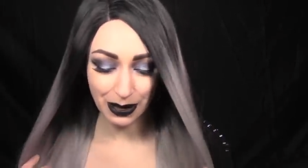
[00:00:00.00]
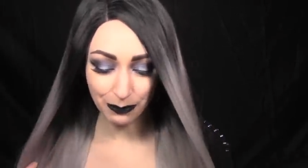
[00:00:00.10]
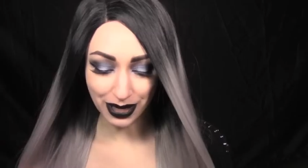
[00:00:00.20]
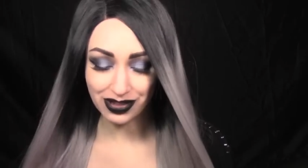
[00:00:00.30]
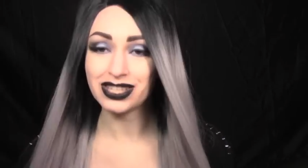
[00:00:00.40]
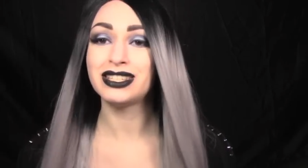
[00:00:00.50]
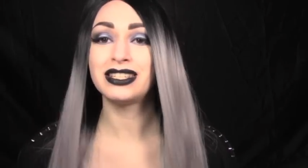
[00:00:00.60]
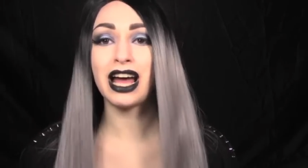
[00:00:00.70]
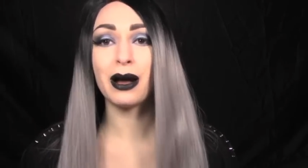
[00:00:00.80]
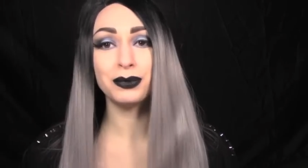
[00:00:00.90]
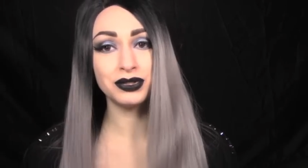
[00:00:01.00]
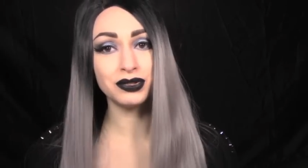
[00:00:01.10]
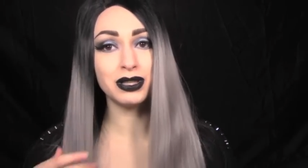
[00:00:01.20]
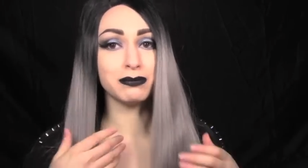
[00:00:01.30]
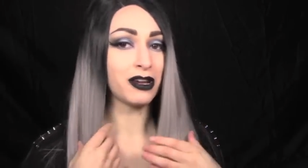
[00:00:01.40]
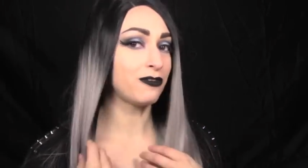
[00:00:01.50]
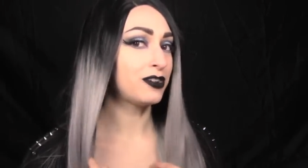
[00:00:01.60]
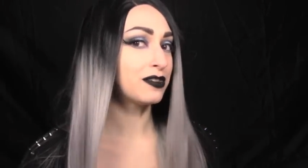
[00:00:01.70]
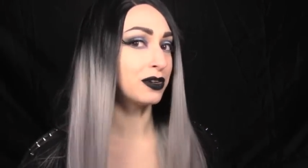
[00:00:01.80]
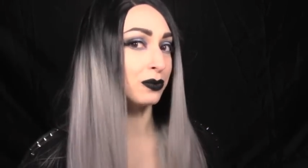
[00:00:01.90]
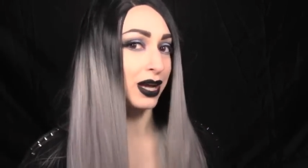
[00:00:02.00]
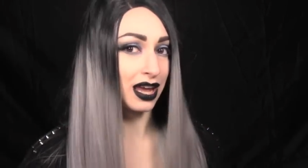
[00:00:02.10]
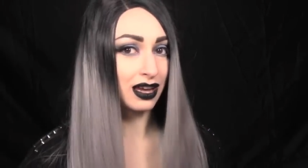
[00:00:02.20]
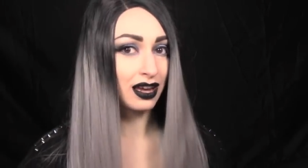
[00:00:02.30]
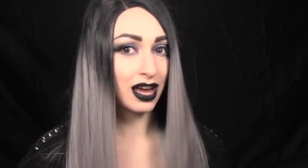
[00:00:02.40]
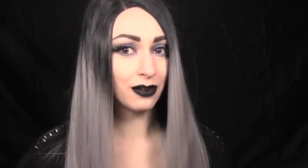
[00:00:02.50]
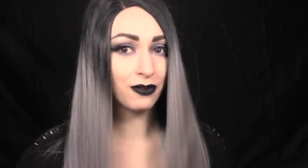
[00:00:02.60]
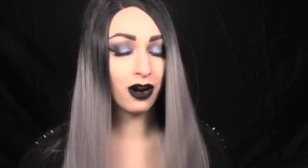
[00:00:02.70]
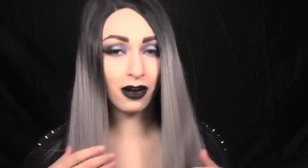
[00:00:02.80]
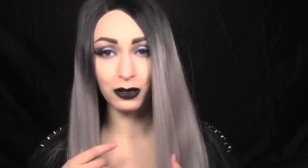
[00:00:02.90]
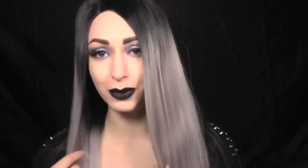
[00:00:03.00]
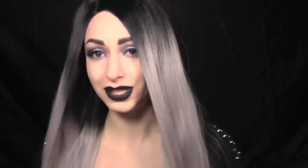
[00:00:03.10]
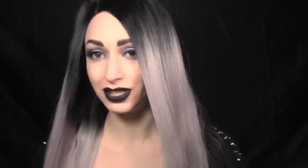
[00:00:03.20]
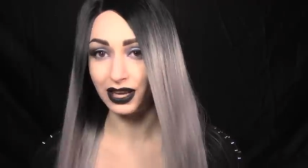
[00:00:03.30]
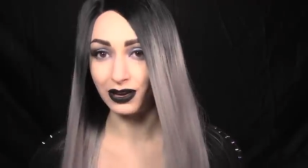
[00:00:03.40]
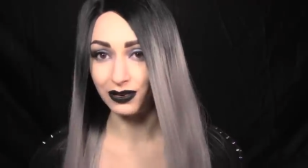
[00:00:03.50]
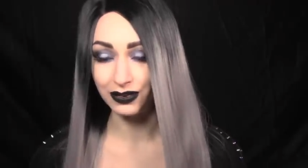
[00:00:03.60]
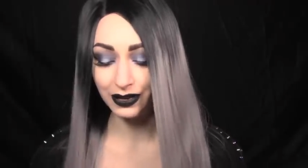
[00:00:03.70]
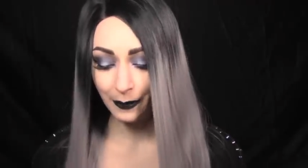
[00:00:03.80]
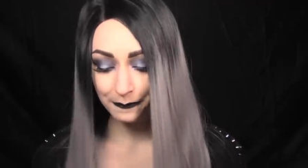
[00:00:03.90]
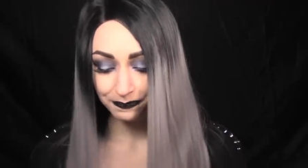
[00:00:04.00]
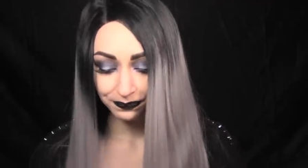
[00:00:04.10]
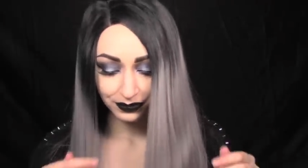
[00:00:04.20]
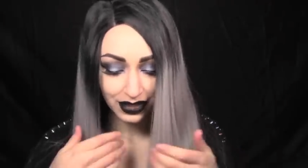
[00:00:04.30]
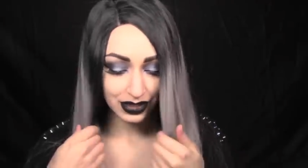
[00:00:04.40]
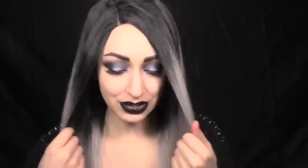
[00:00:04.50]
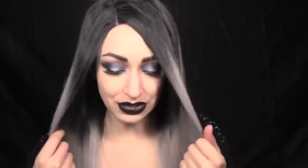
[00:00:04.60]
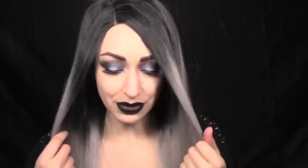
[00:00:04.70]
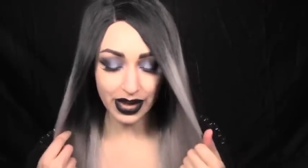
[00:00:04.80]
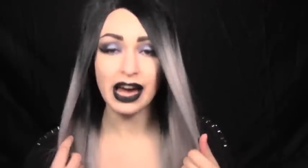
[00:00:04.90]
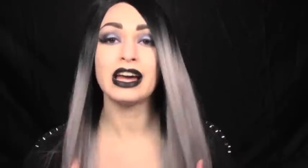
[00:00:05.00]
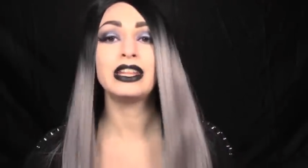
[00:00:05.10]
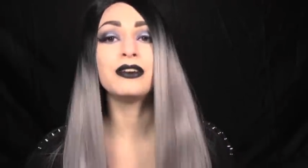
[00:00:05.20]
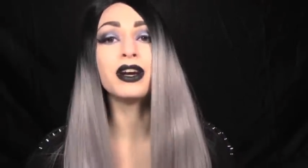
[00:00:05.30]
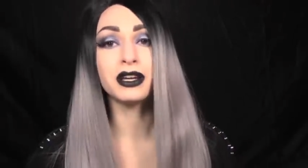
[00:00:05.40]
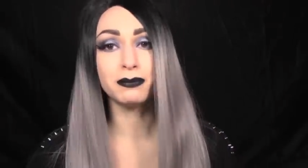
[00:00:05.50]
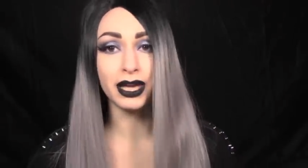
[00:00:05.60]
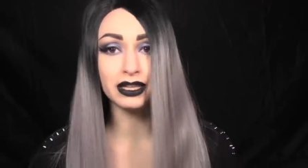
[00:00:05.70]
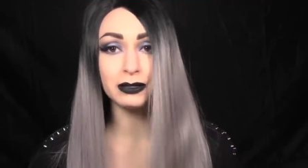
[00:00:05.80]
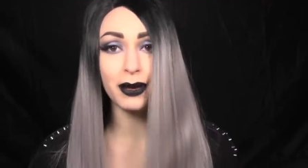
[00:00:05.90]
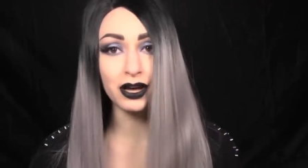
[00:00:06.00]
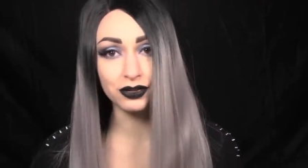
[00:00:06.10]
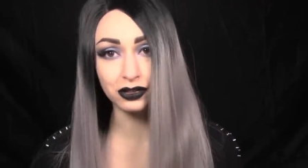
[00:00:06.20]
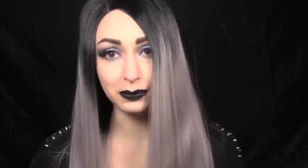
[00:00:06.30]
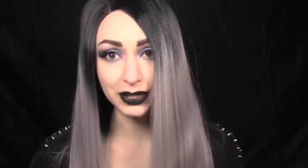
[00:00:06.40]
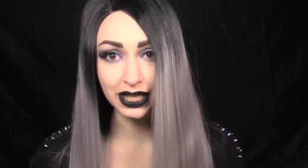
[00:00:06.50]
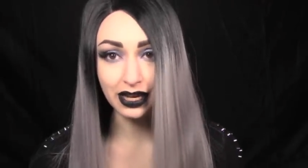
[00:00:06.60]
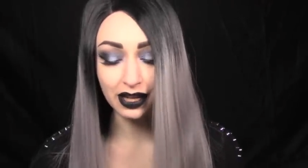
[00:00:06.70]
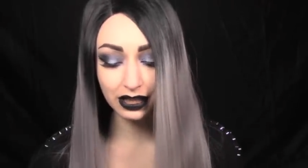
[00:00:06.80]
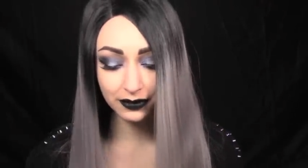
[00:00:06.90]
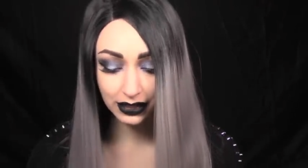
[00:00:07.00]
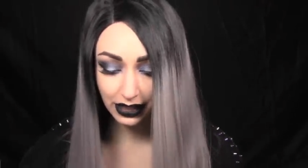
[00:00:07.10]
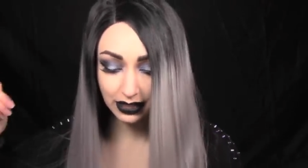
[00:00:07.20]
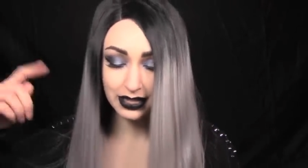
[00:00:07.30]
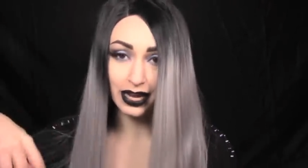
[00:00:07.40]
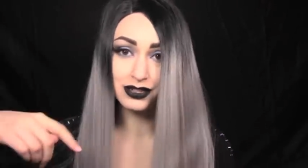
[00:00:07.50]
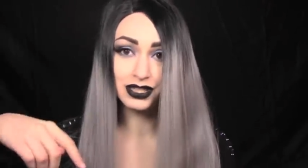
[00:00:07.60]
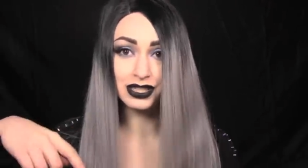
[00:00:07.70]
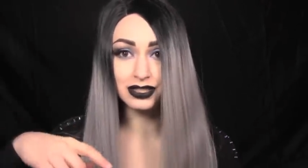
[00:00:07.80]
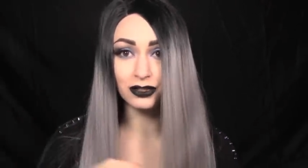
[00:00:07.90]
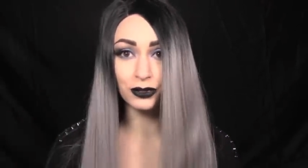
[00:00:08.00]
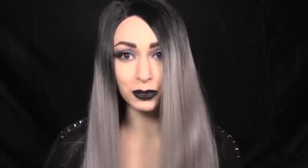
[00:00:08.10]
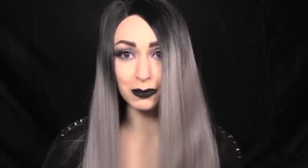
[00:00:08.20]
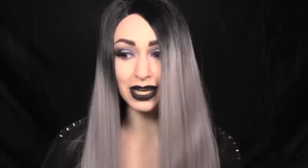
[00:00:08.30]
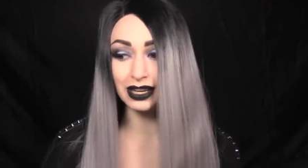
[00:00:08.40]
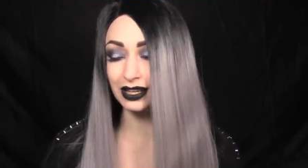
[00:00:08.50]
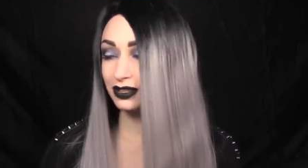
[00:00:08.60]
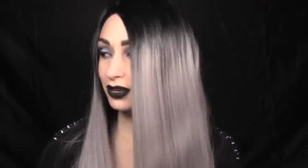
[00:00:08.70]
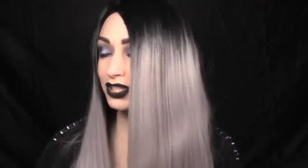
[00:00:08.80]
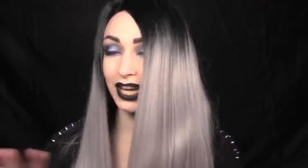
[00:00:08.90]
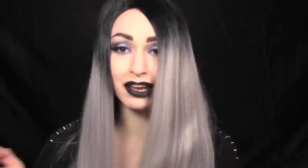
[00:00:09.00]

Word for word: But yeah, this is absolutely my favorite wig out of all the wigs that I own. So I highly recommend Powder Room D. I'll leave a link down to his social media and go check